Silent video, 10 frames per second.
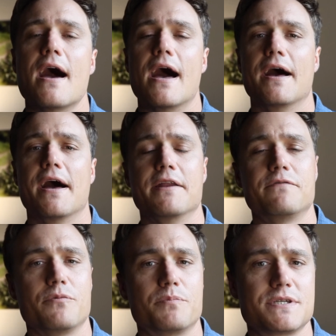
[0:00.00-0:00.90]
and
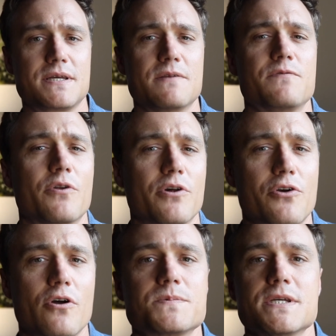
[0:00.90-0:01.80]
if you, particularly if you're on a
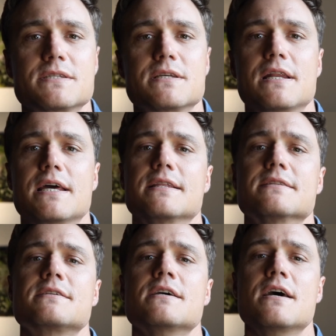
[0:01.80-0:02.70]
crop sensor
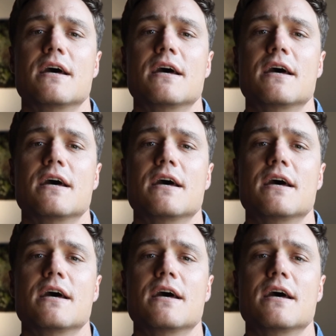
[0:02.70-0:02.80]
lens